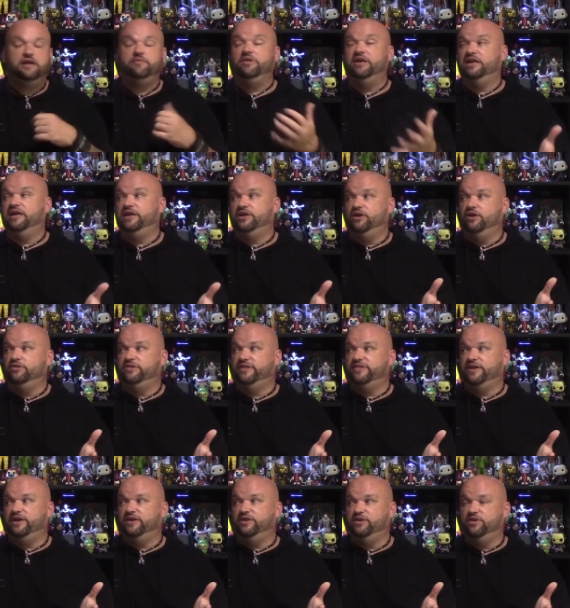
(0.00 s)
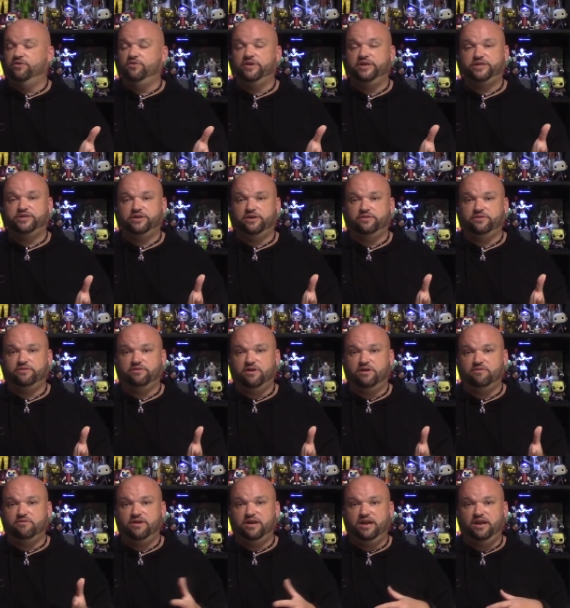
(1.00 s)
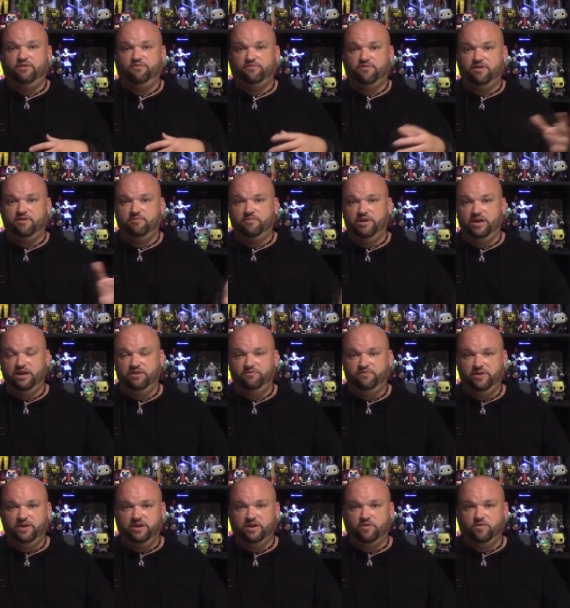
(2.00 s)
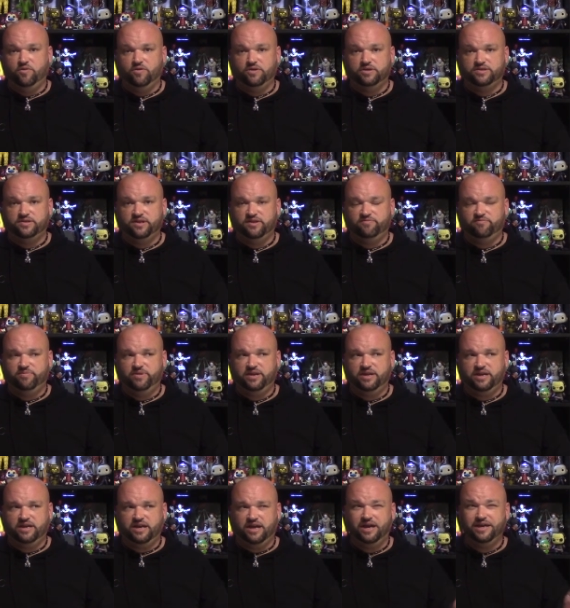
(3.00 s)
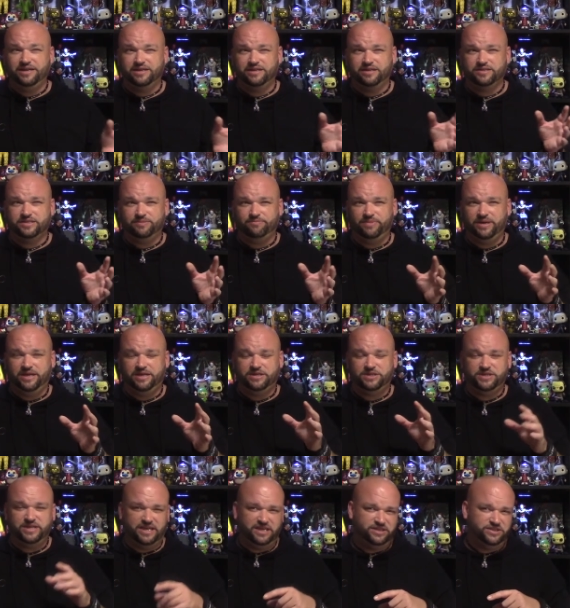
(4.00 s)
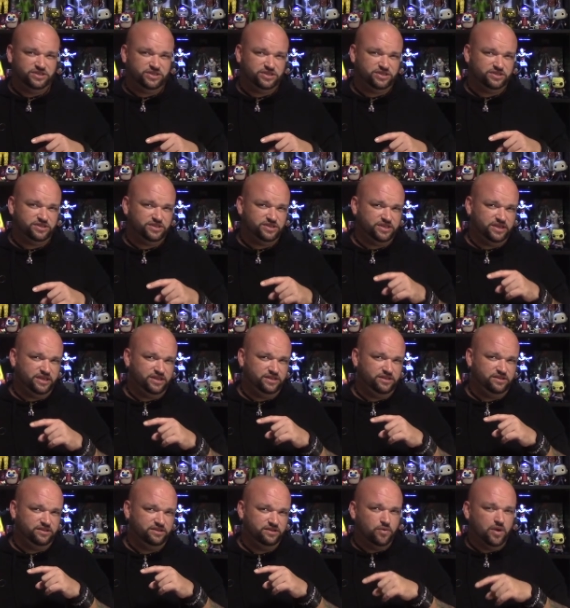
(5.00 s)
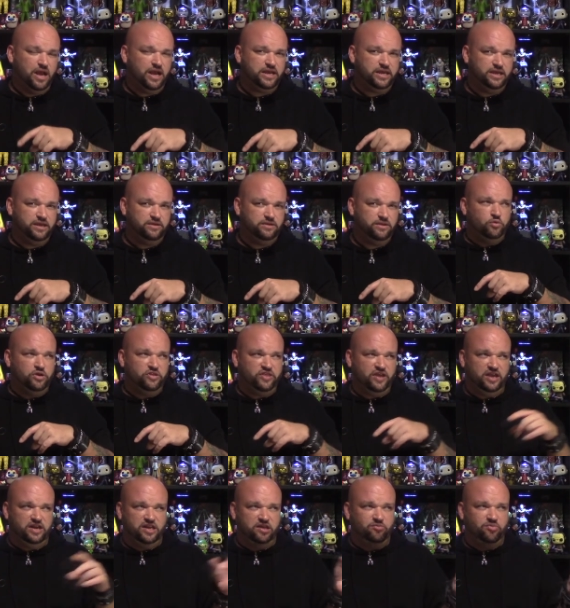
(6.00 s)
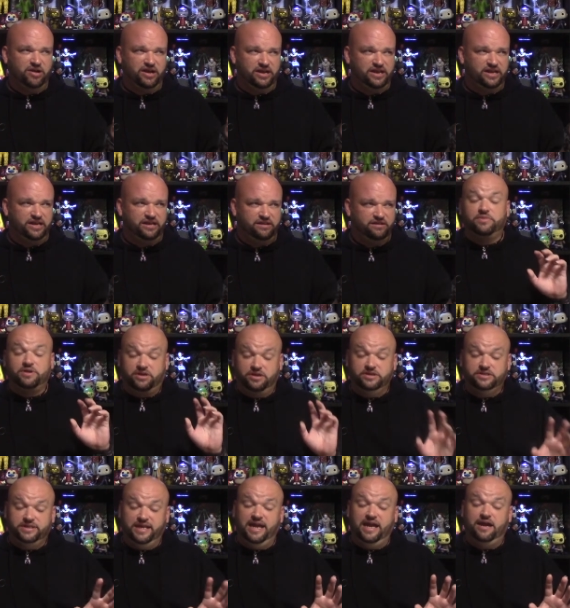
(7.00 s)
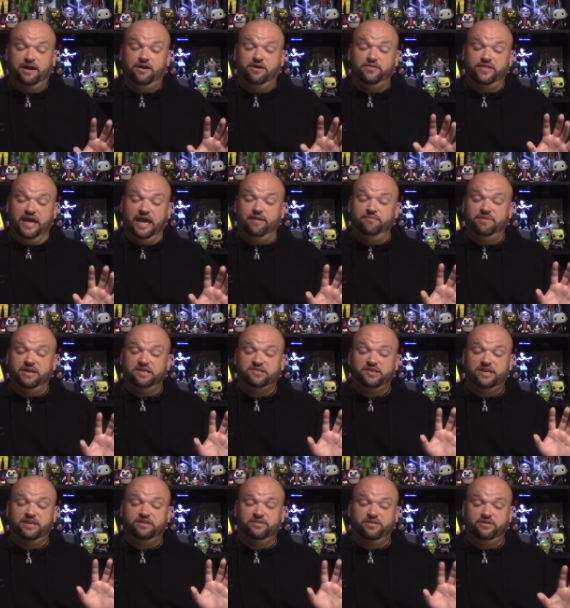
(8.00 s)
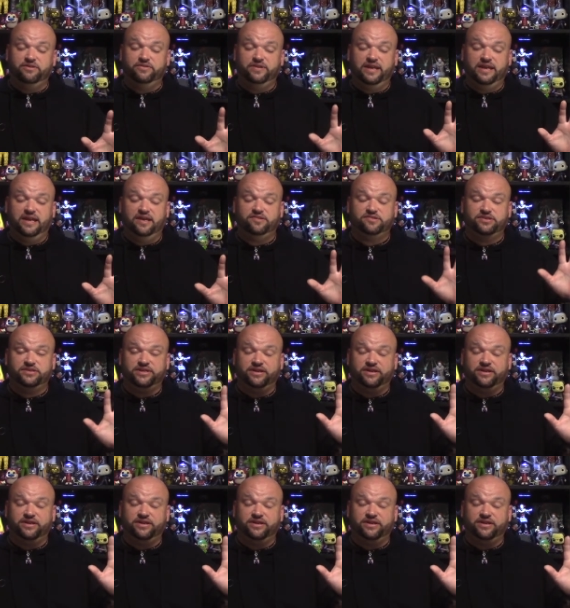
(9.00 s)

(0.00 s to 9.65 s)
I mean, I know that they know each other already from Infinity War and stuff, but it kind of doesn't make sense to send Rocket with anybody, because now that means he literally has to